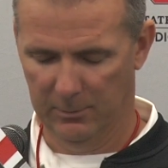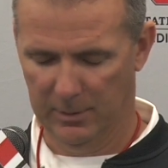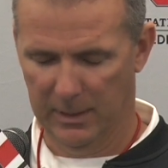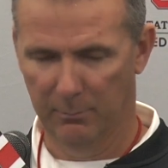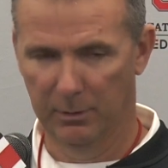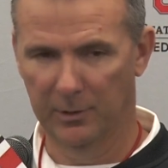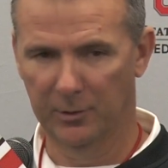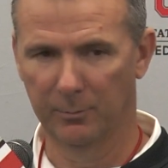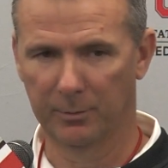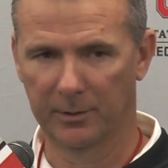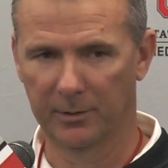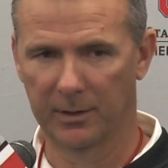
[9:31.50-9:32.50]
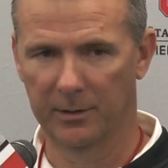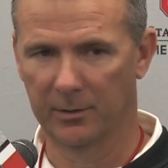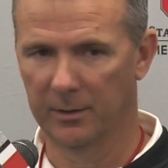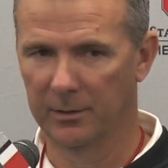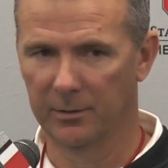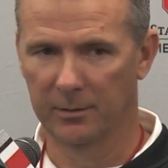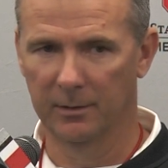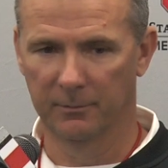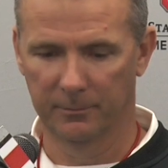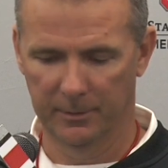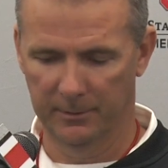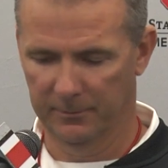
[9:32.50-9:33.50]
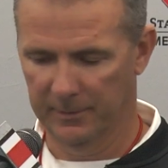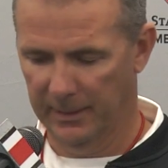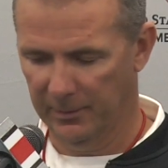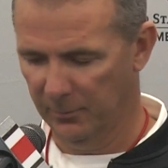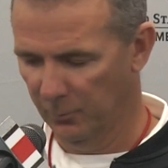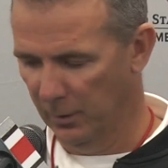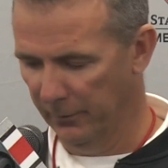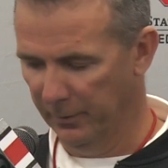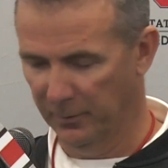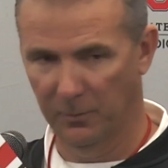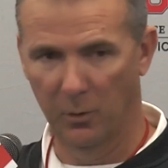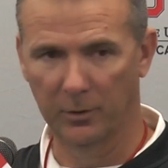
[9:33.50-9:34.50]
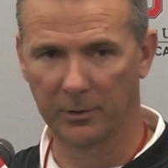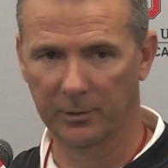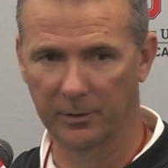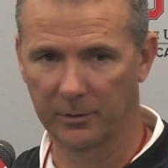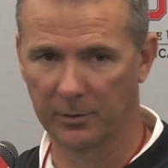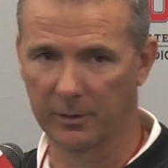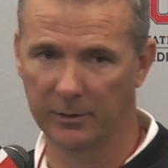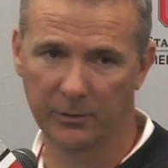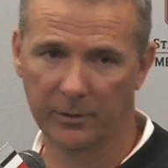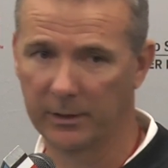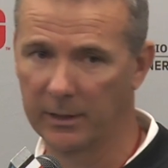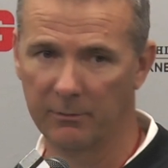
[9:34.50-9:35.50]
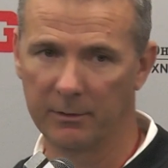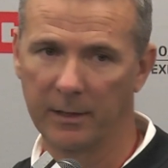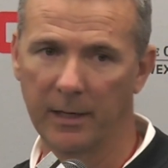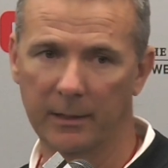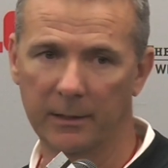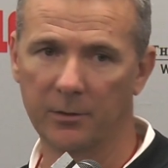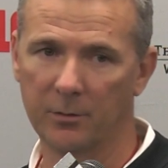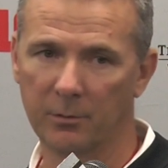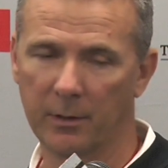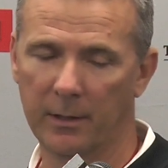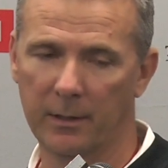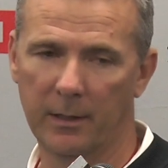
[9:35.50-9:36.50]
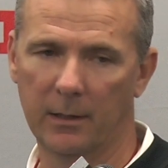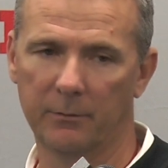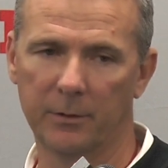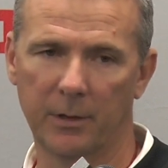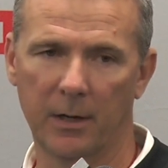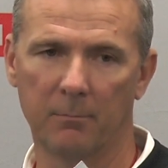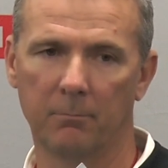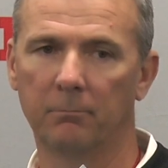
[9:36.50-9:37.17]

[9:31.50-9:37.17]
Well, God bless him, because he's if that's one of his focuses, you can see it every day. He's doing a hell of a job.